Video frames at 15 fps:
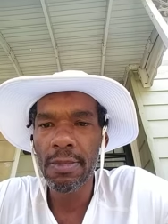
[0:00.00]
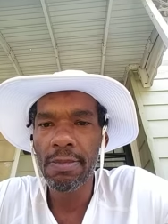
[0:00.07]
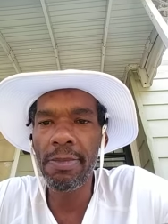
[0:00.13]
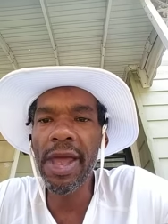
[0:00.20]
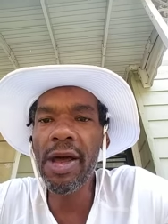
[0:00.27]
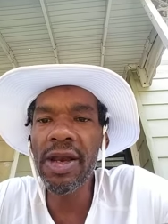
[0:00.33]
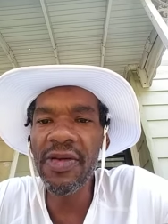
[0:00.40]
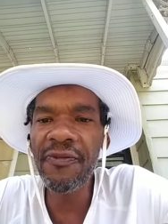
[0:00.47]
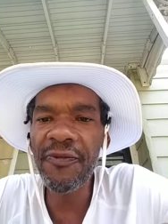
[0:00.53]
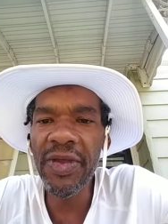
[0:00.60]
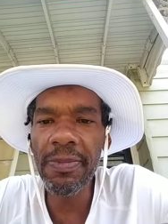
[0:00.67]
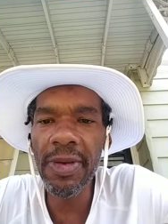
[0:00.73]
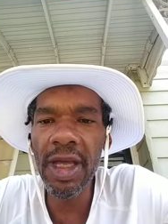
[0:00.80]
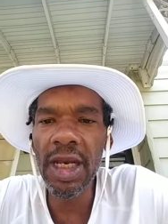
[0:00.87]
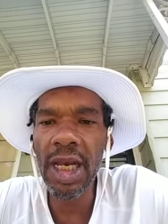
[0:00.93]
Male and
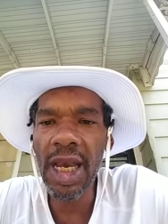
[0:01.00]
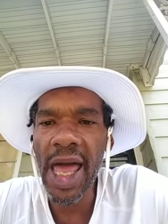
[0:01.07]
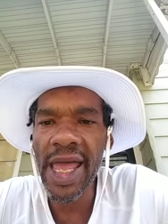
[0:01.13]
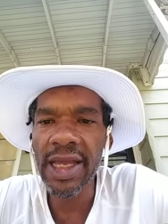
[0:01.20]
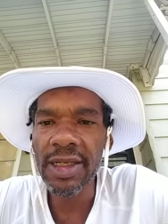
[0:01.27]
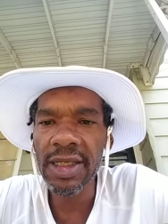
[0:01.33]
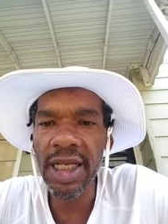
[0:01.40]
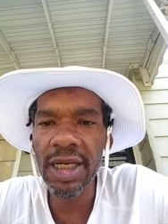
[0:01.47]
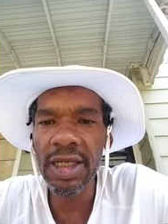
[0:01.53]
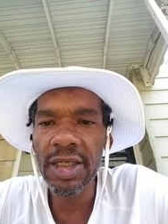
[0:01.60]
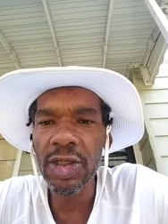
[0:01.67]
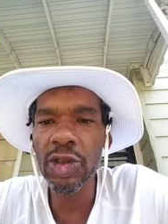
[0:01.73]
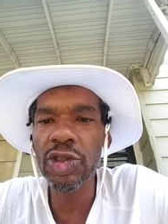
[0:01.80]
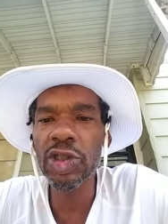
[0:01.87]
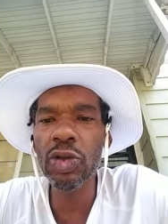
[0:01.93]
female alike, nigga.
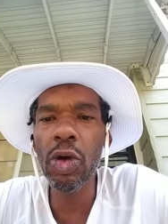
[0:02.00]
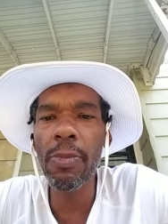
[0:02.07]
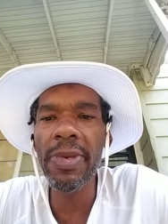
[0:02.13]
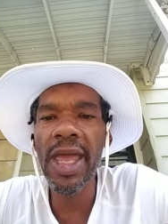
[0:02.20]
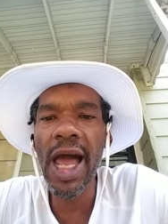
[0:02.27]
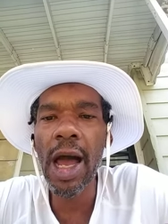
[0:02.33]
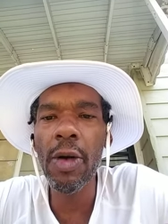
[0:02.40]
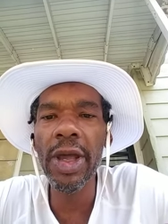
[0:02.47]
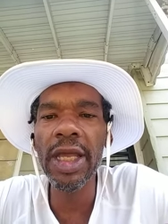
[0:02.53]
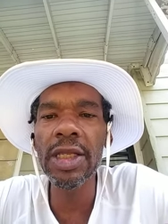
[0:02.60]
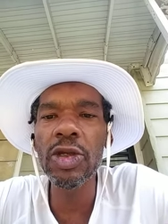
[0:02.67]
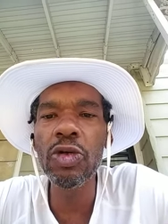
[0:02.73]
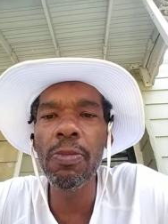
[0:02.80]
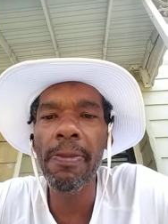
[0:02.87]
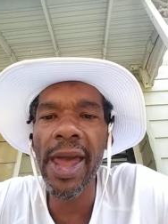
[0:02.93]
You're showing me how
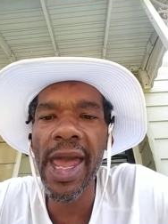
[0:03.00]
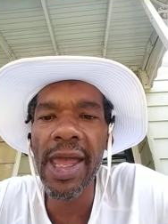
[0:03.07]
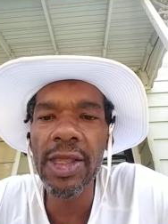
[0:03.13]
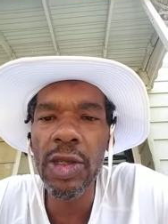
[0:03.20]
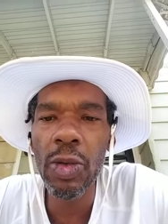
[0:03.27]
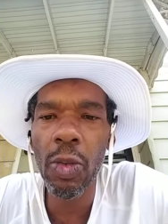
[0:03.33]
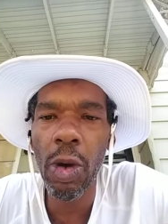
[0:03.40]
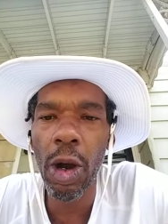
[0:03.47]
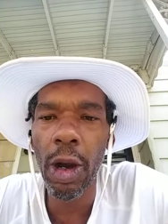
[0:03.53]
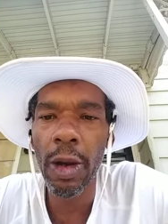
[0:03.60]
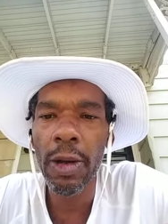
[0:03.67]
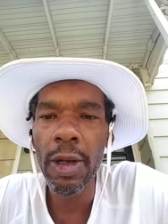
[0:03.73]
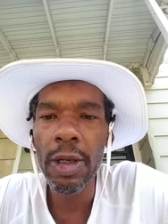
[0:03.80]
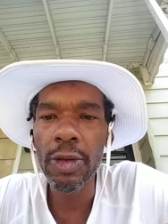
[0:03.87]
inhumane you are.